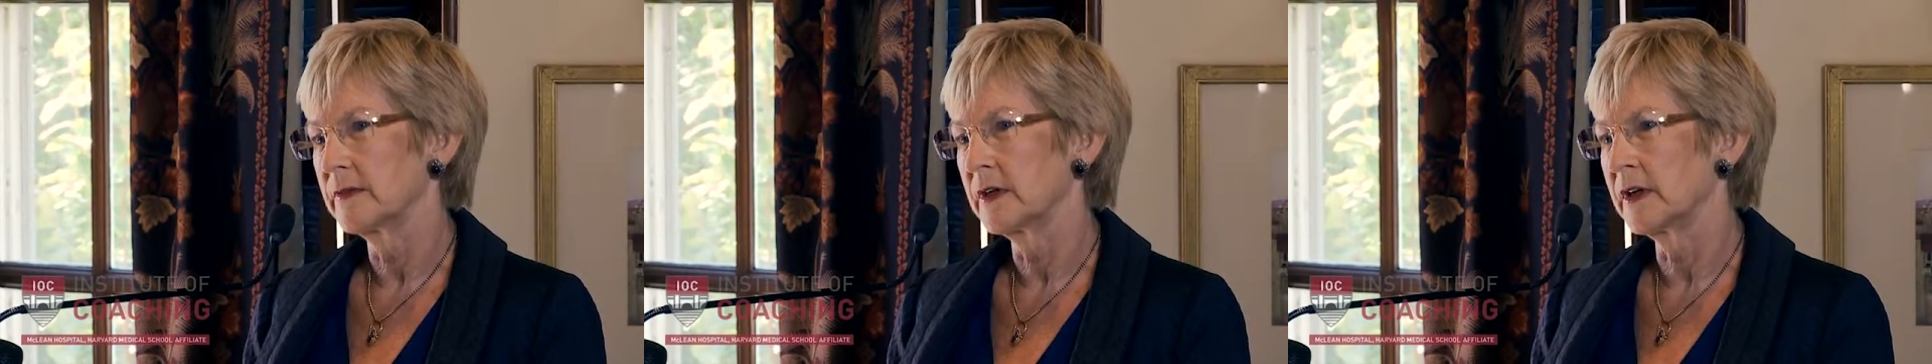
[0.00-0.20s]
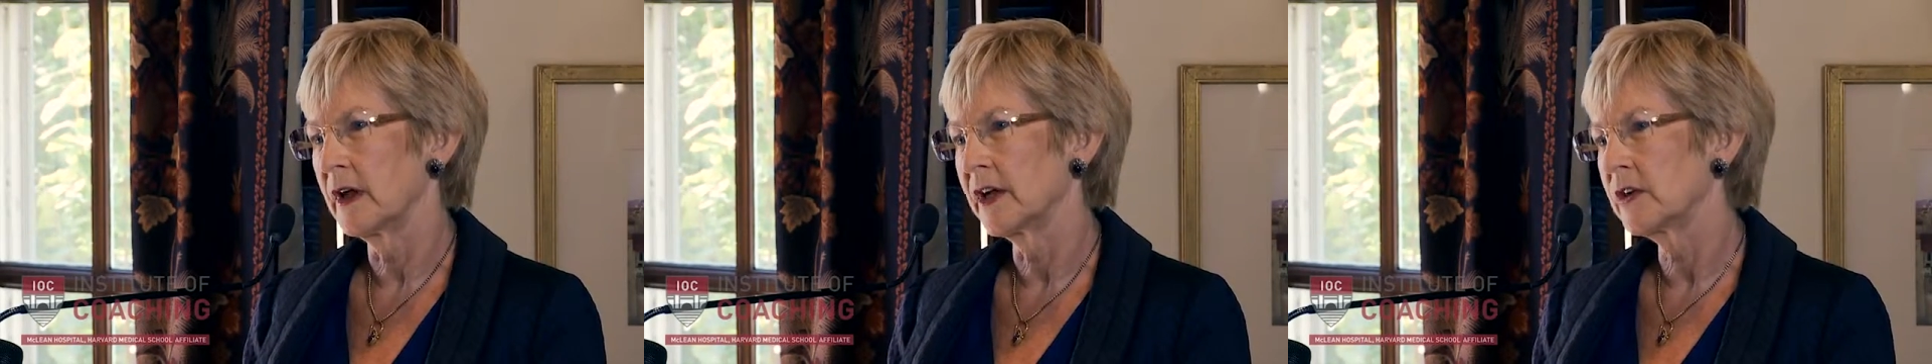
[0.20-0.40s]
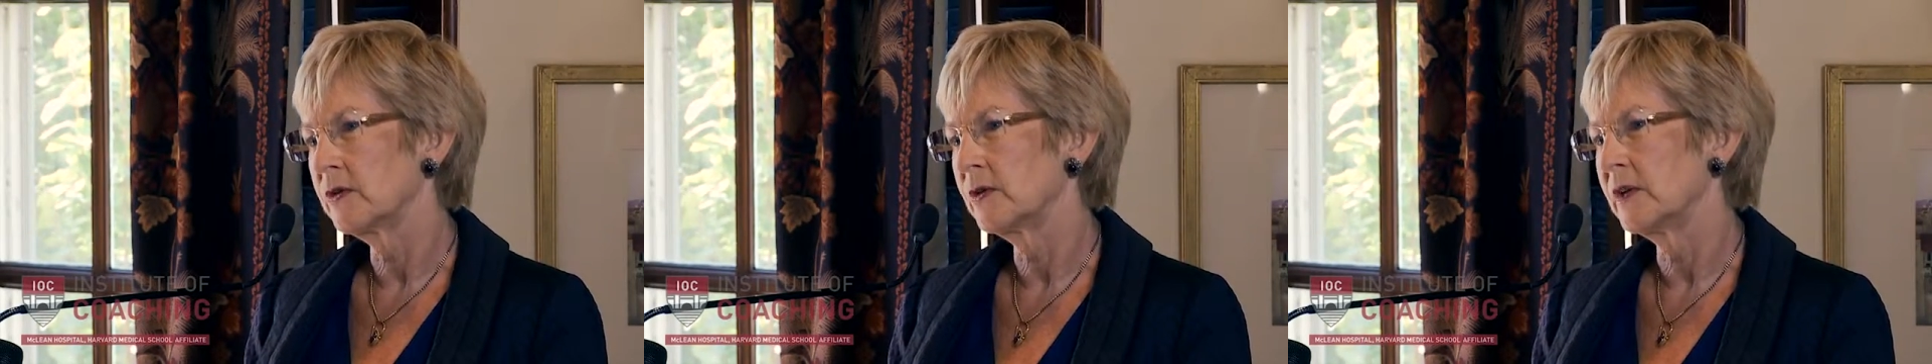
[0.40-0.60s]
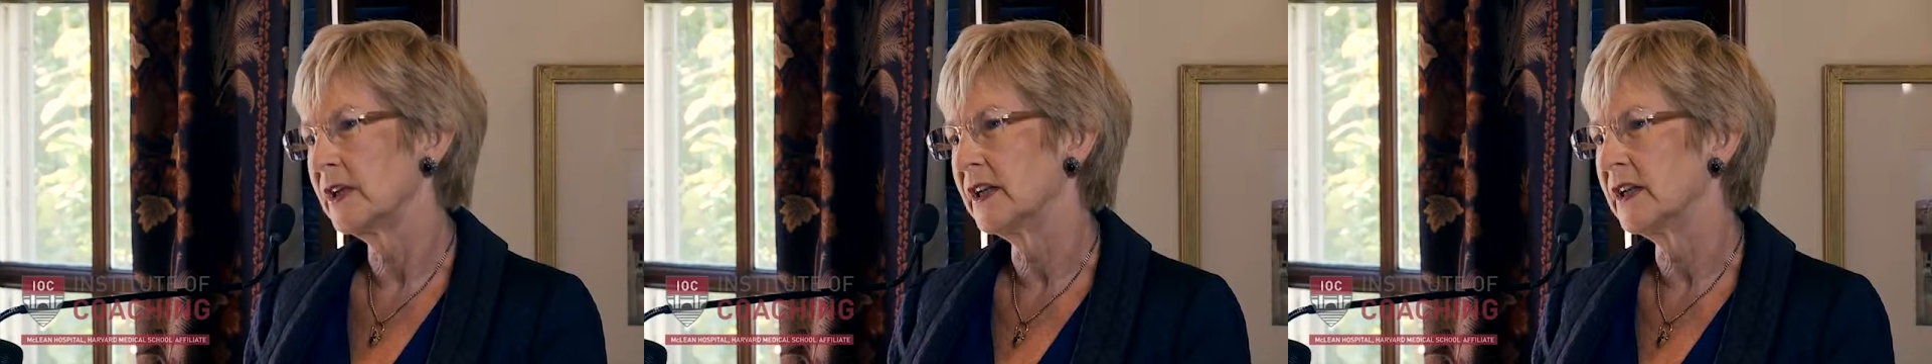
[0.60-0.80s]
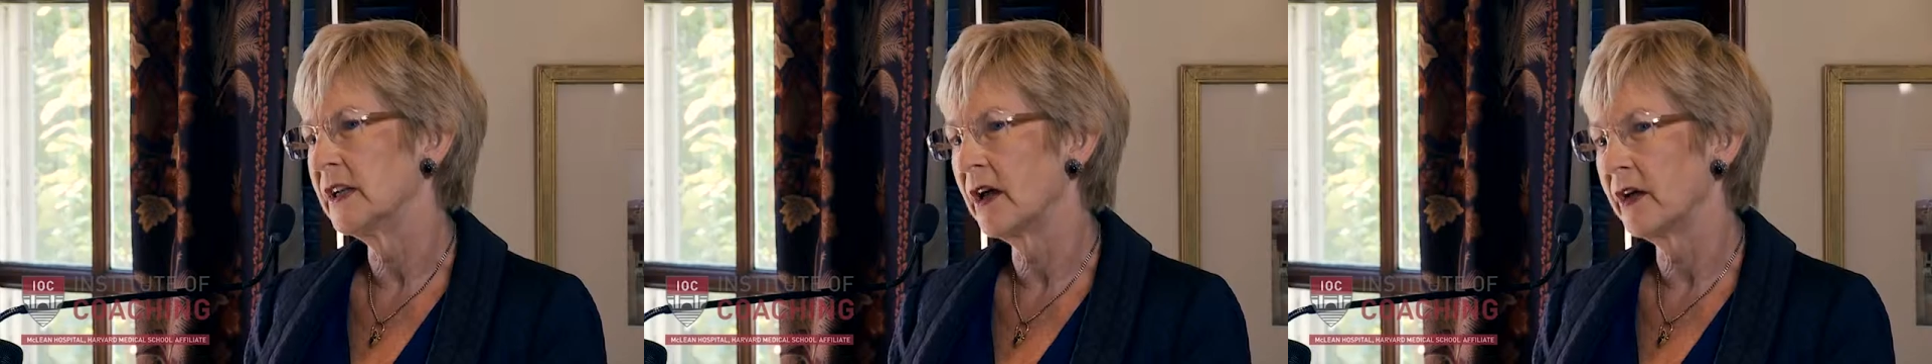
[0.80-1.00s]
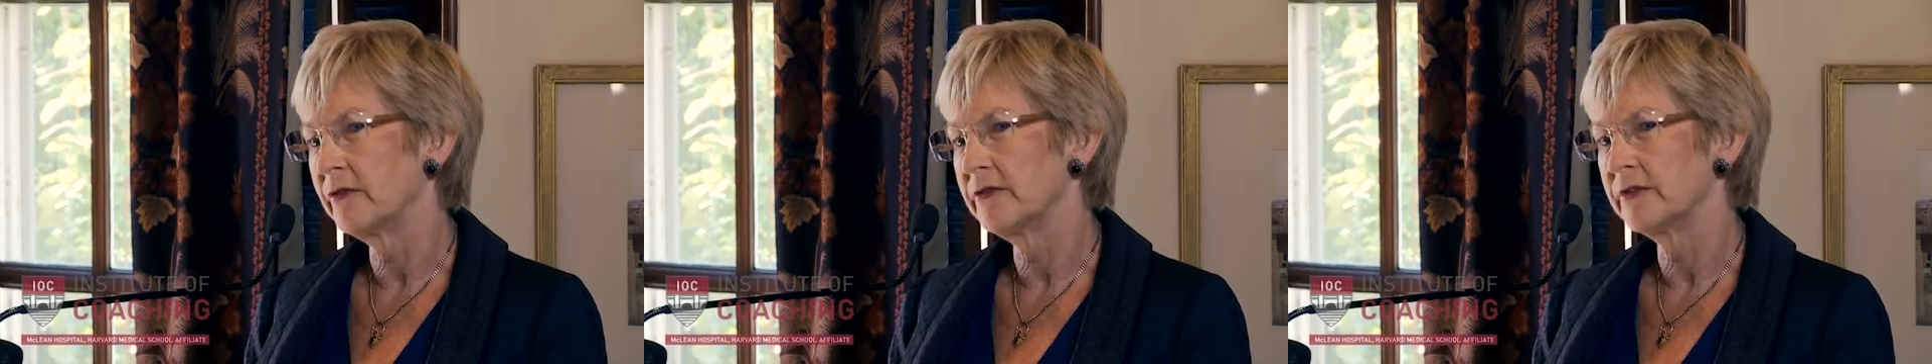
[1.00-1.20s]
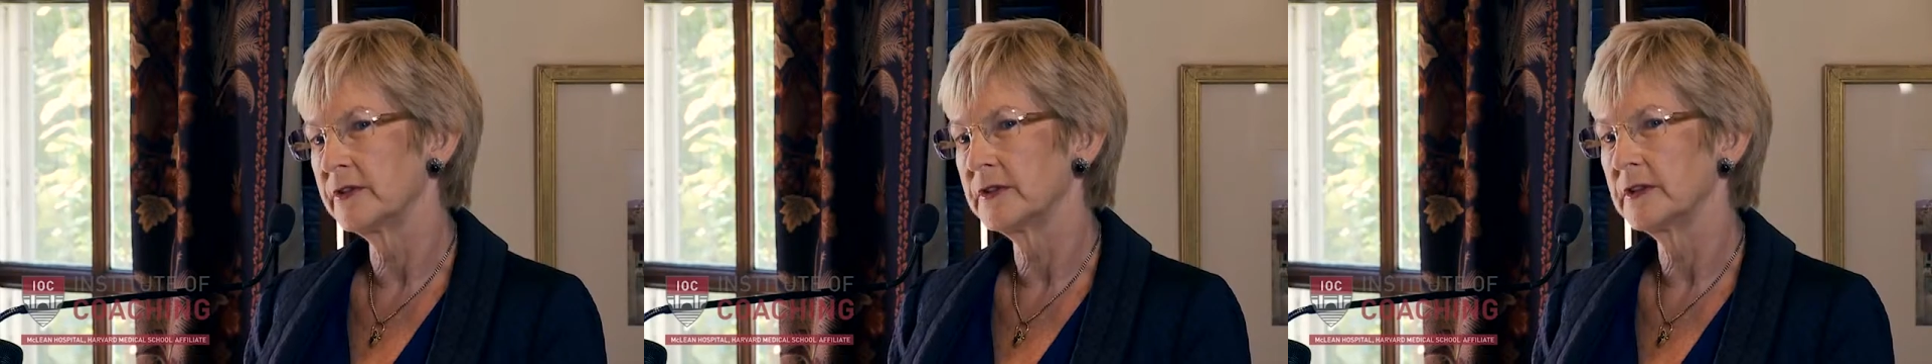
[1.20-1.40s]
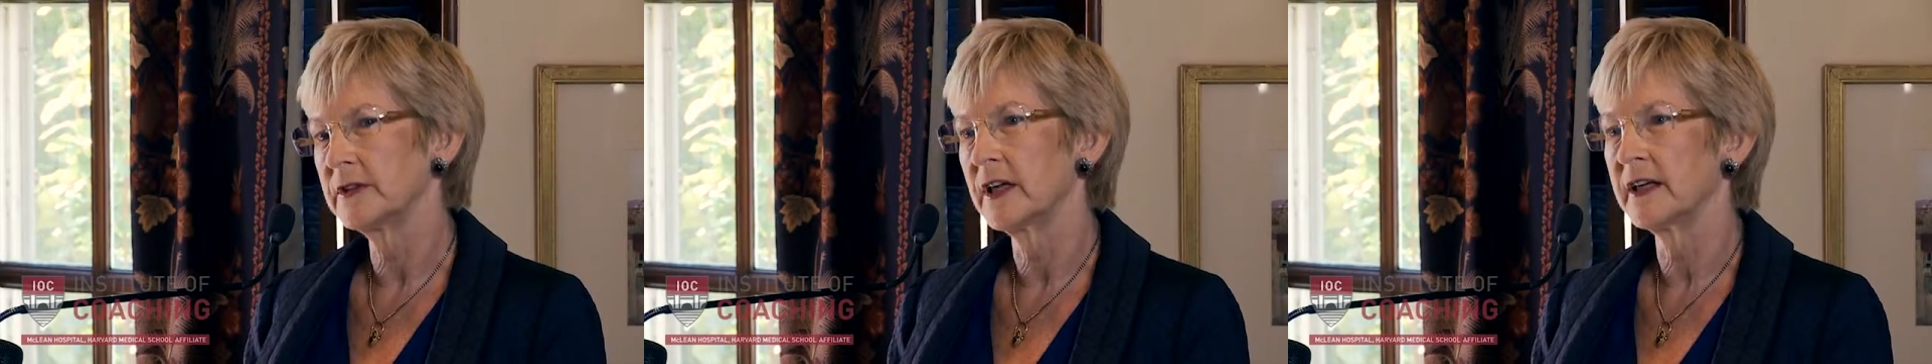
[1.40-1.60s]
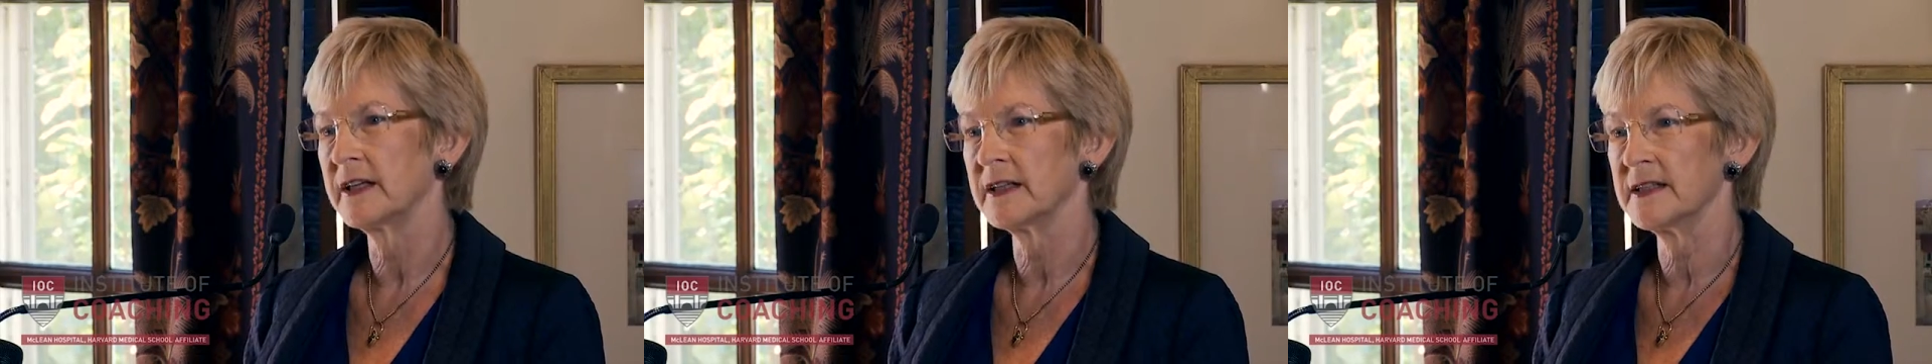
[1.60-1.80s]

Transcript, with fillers: and I call it love and